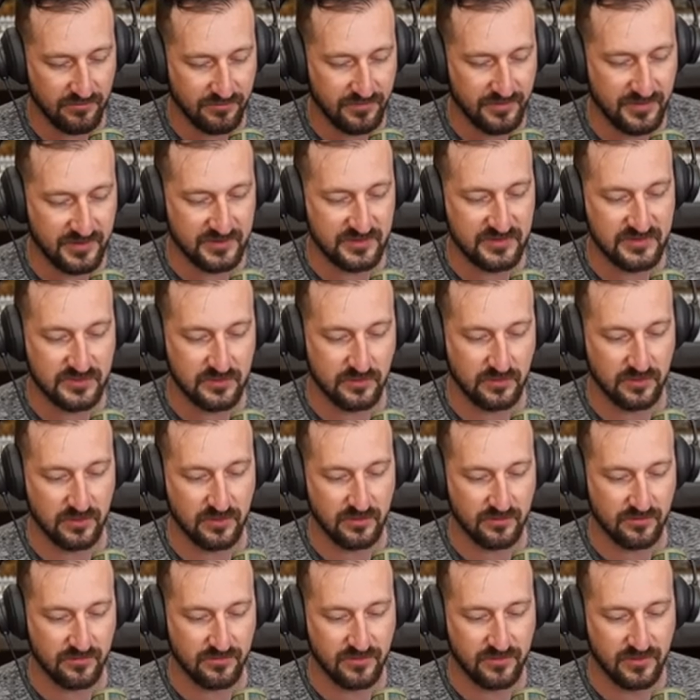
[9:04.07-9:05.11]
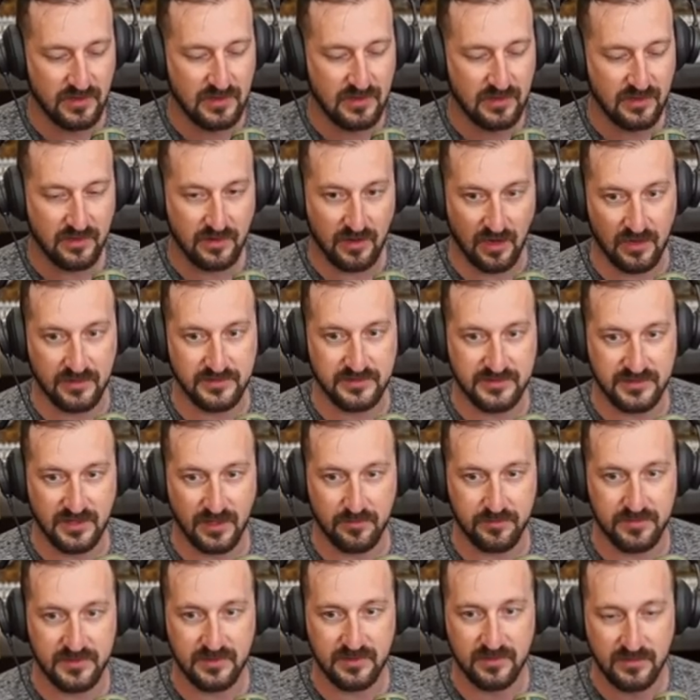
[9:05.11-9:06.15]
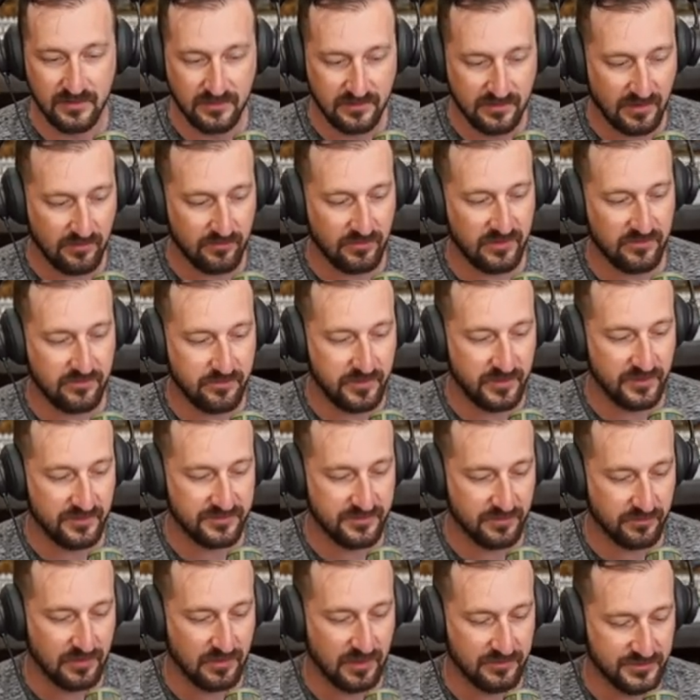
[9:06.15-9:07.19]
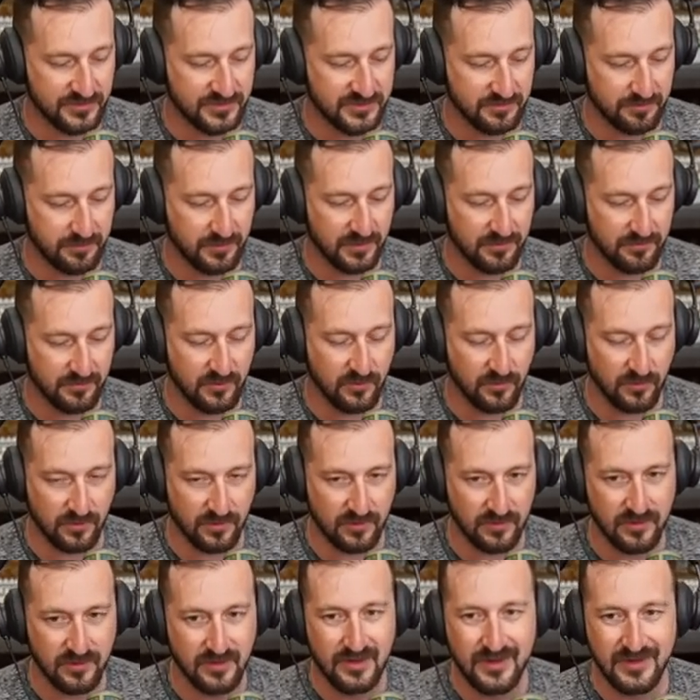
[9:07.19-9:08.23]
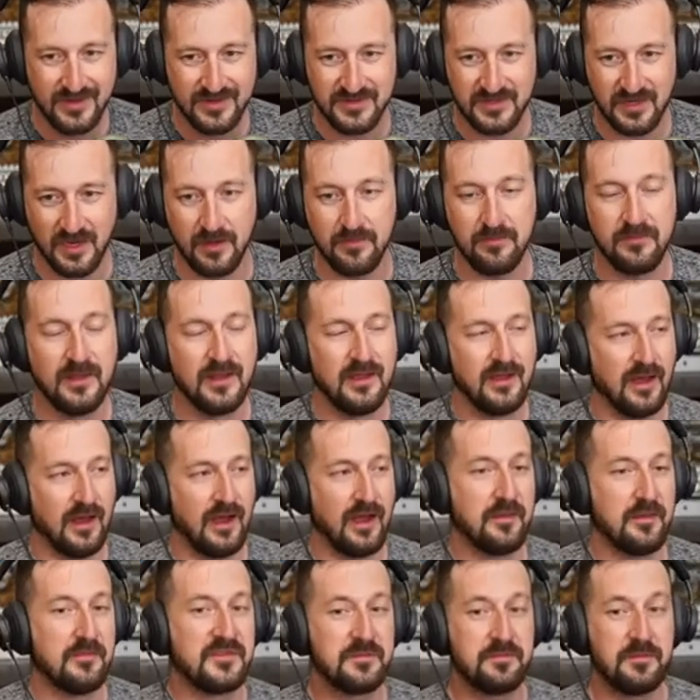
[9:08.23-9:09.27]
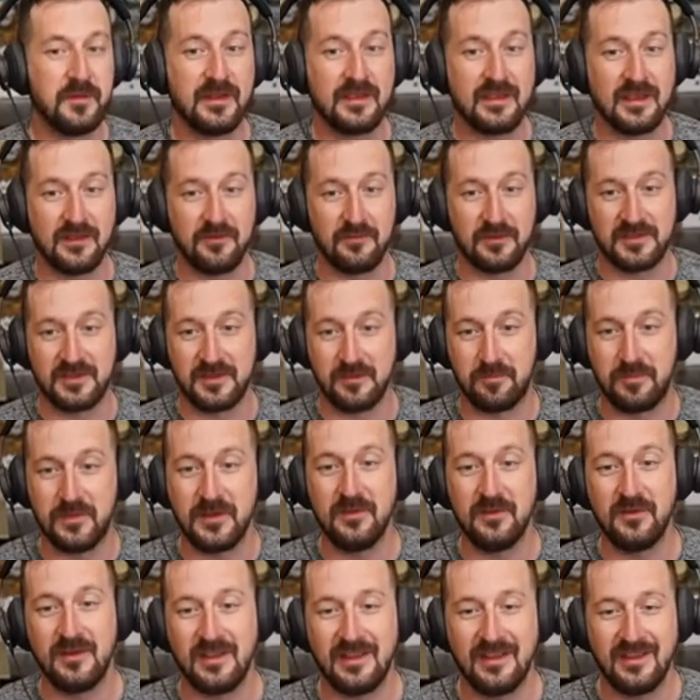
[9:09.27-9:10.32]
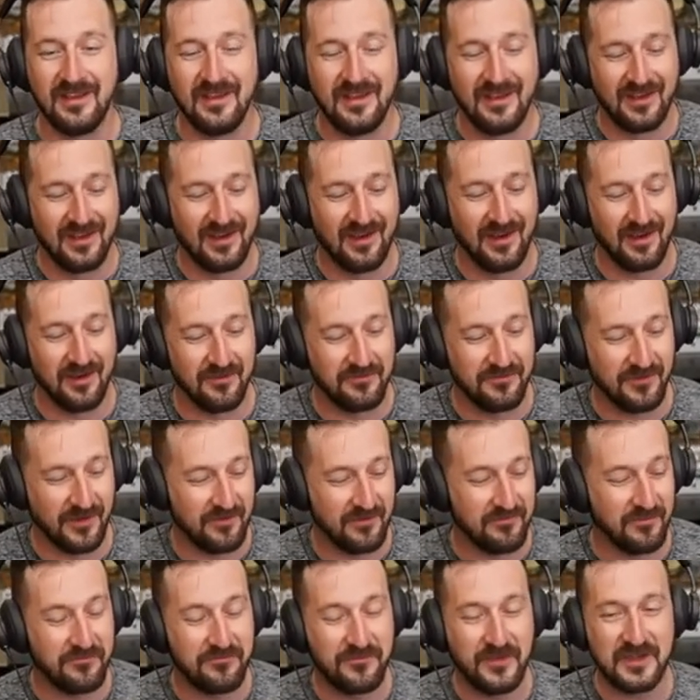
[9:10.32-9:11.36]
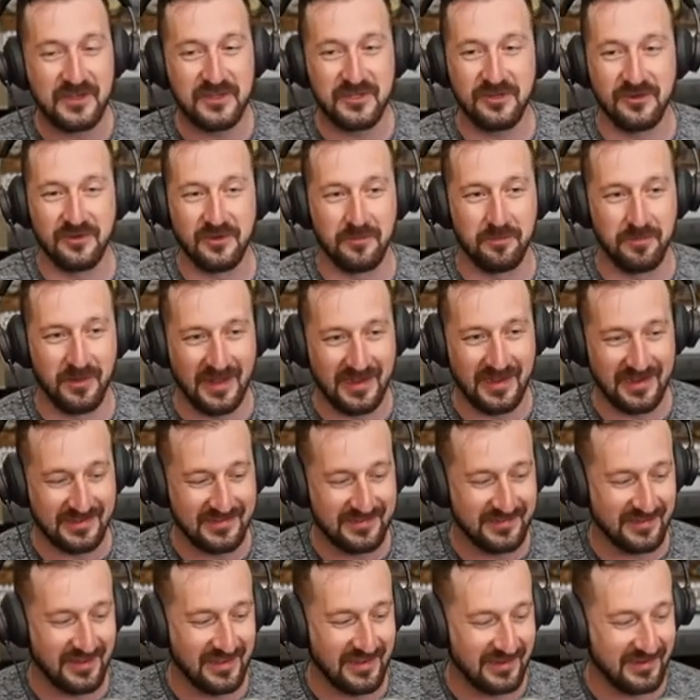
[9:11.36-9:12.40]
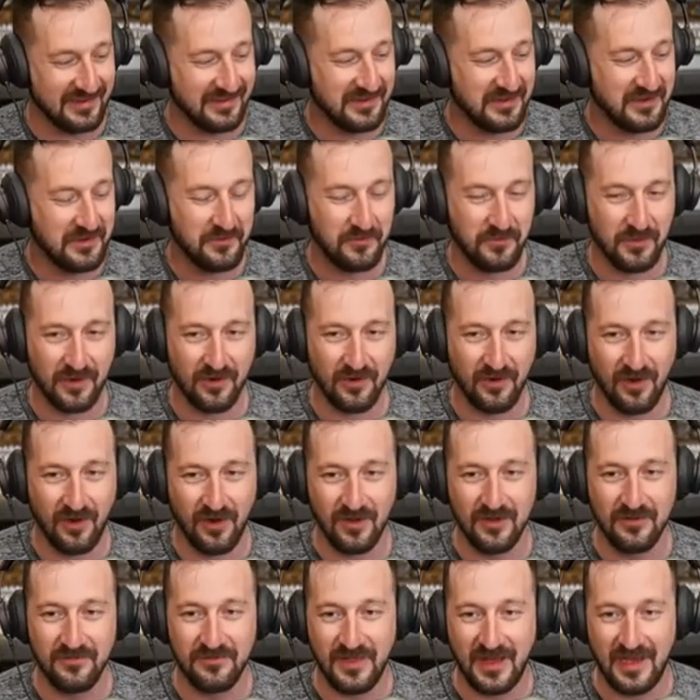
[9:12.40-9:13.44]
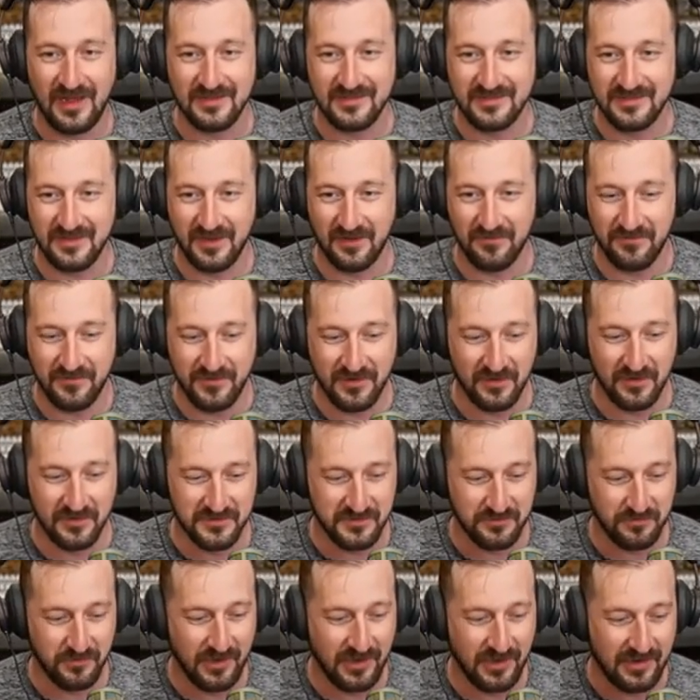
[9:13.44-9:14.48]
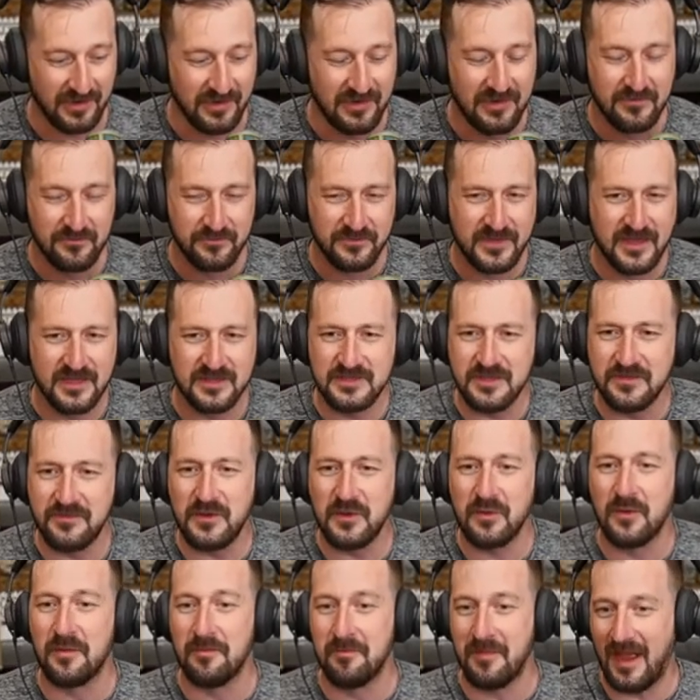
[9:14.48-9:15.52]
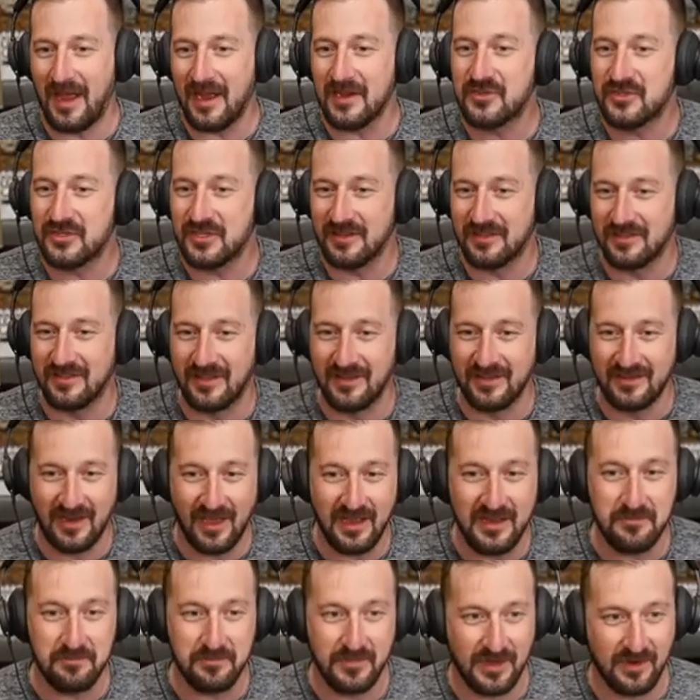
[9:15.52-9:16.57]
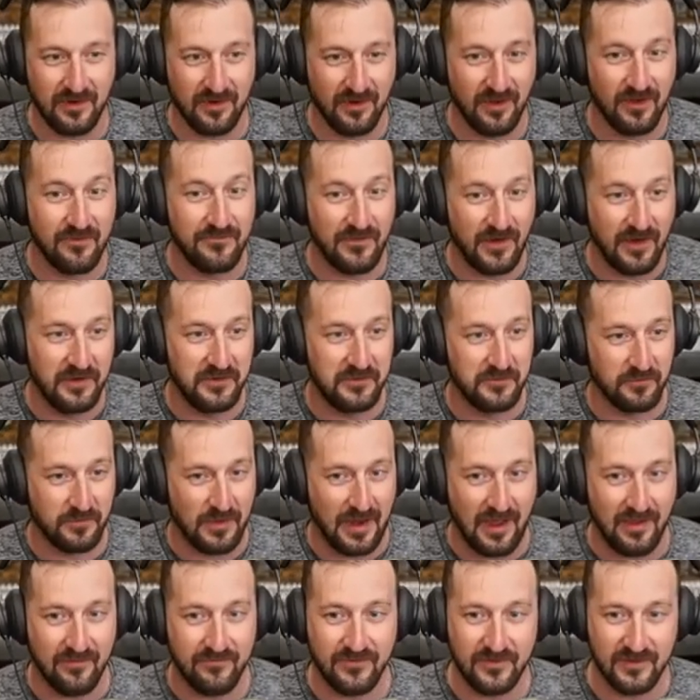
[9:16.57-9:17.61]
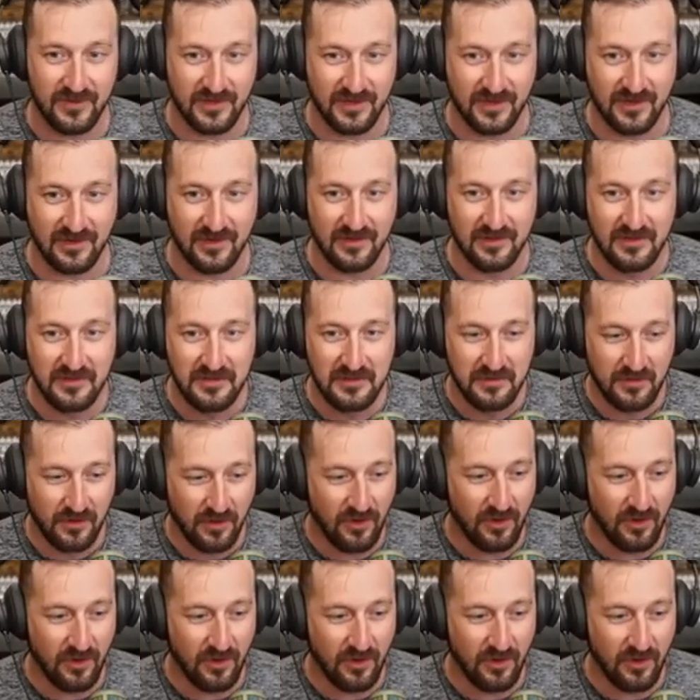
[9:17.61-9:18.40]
of this sort of concept that we've built around the Supreme Court. So I'm speaking with the beauty of a fictional blank slate where all of that stuff goes away. Because if you imagine the nightmare of unraveling